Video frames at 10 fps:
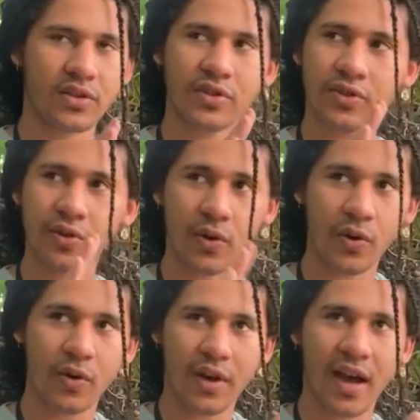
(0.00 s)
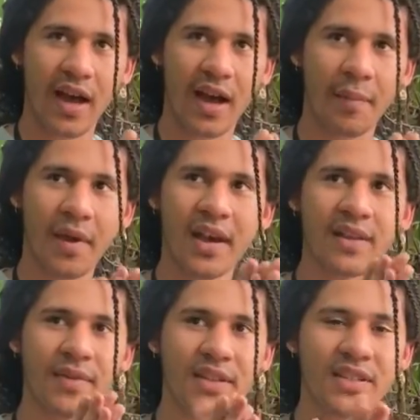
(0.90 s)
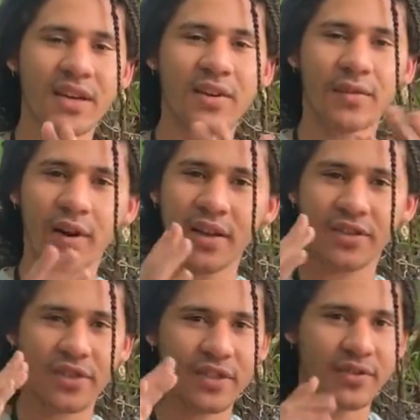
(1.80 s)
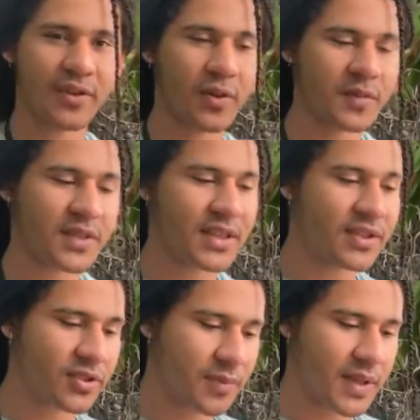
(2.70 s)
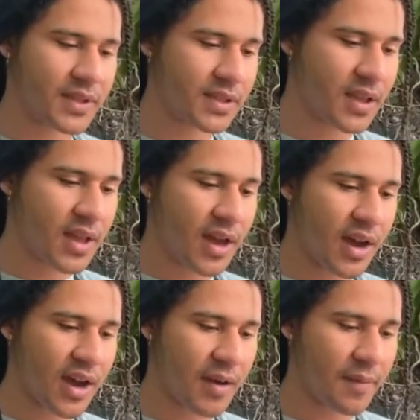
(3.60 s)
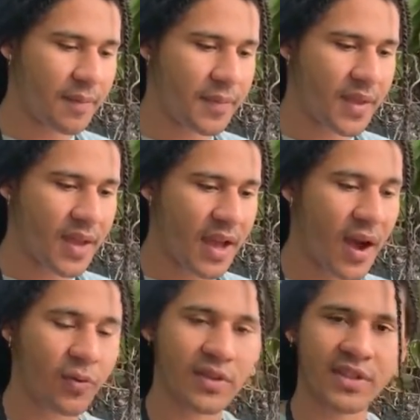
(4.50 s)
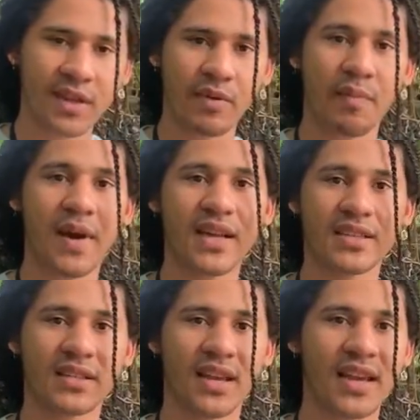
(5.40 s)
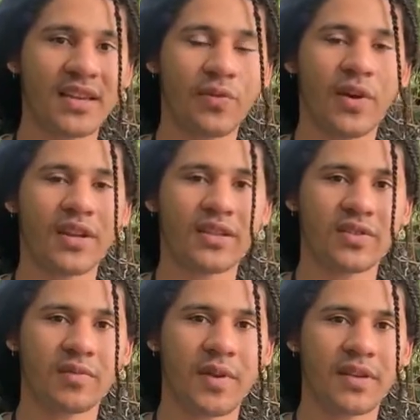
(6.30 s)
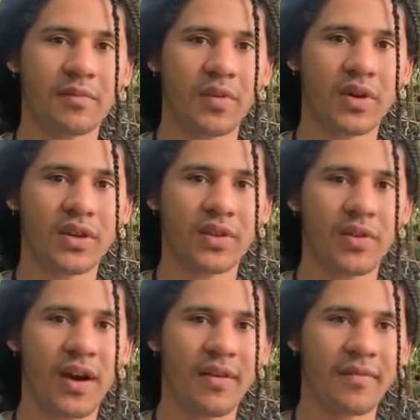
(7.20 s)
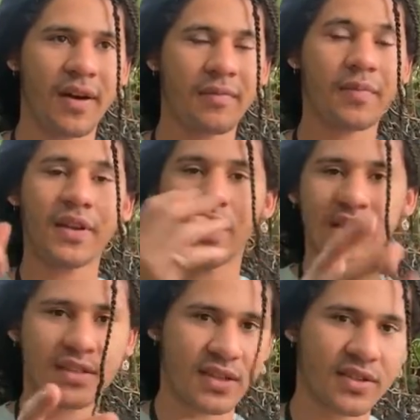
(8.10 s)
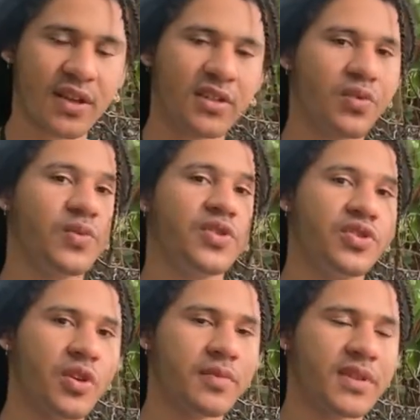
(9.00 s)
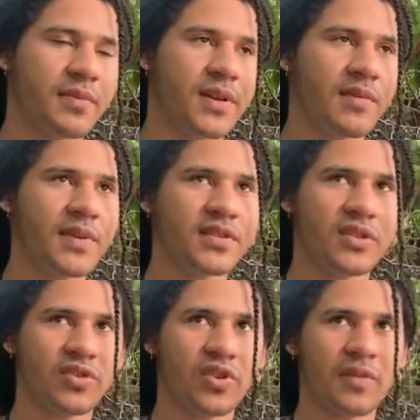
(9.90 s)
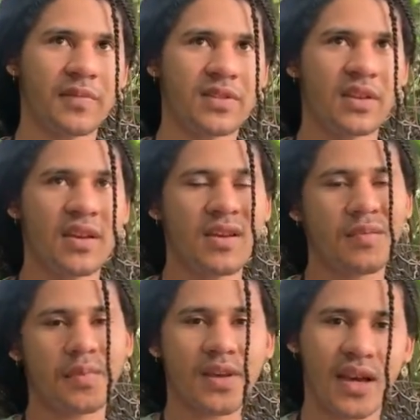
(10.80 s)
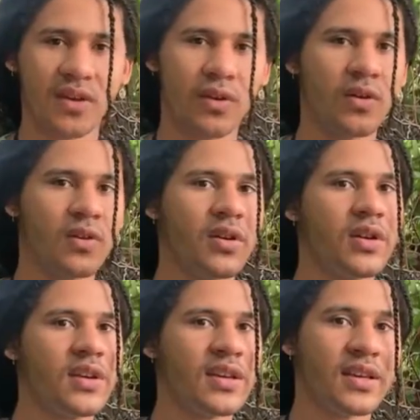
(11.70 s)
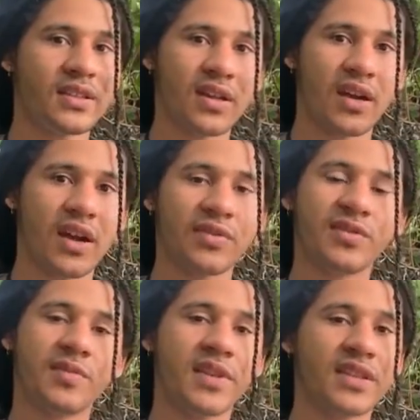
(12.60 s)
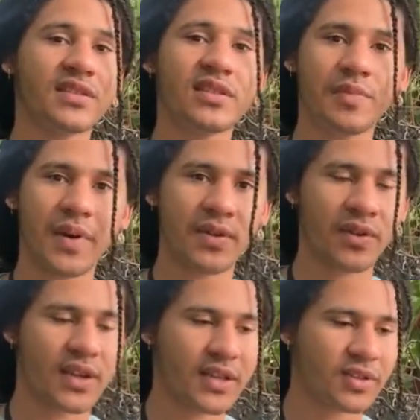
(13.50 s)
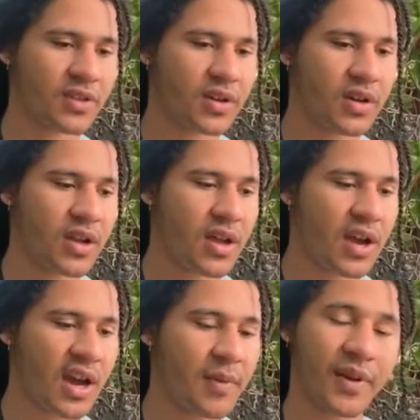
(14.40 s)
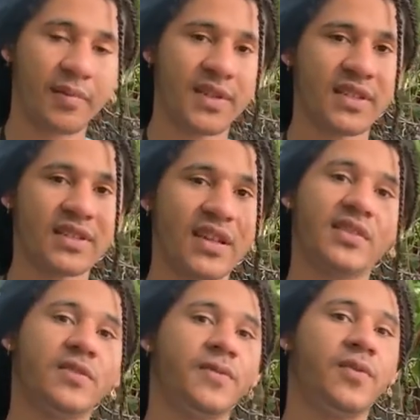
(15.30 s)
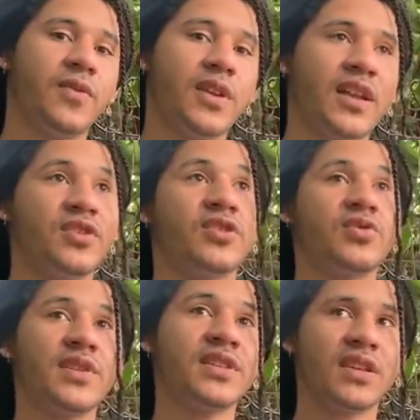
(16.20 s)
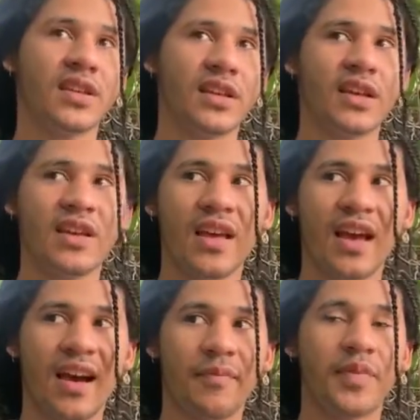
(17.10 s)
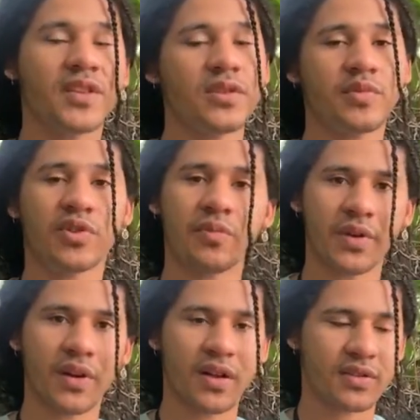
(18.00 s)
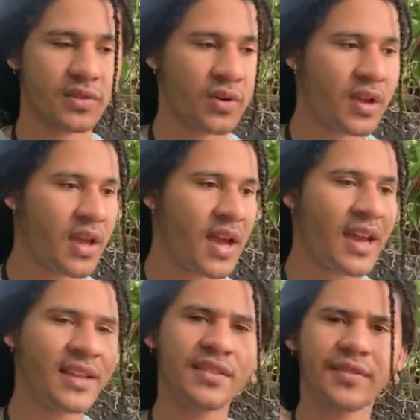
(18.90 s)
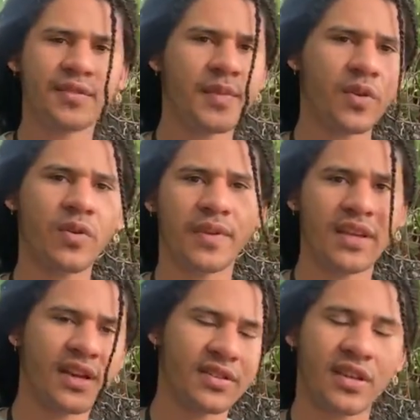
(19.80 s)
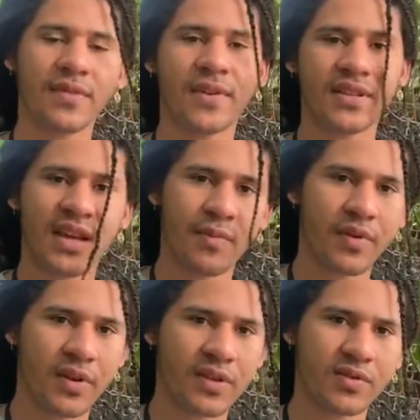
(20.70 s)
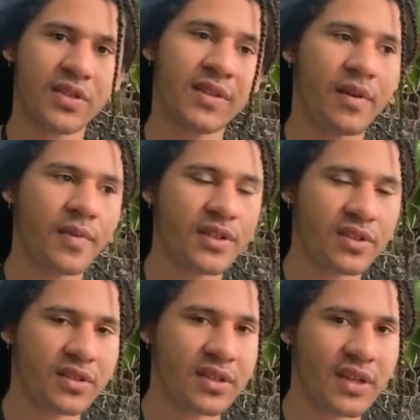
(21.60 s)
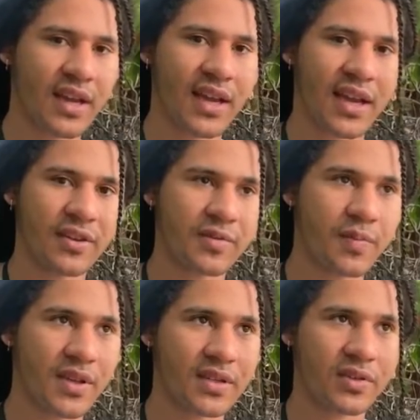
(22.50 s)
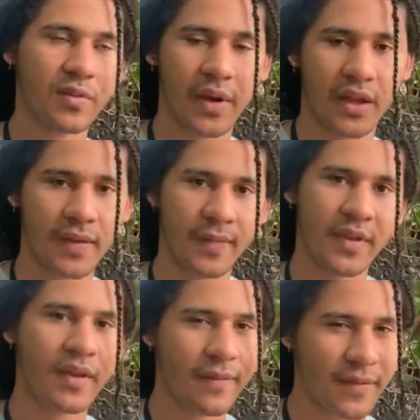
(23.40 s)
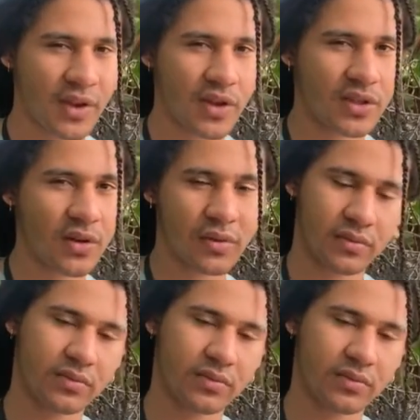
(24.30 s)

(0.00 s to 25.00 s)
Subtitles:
So I'm kind of a jack of all trades when it comes to instruments. I wouldn't say I'm a master at any one instrument, but you know, I've played, as I started with drums, I play a bit of drums, piano, guitar. I used to be in a steel pan orchestra. I play a bit of saxophone, and just recently I've picked up trumpet also. And these have been over the years at different time periods. Whatever I'm interested in, I kind of just pick it up and figure it out.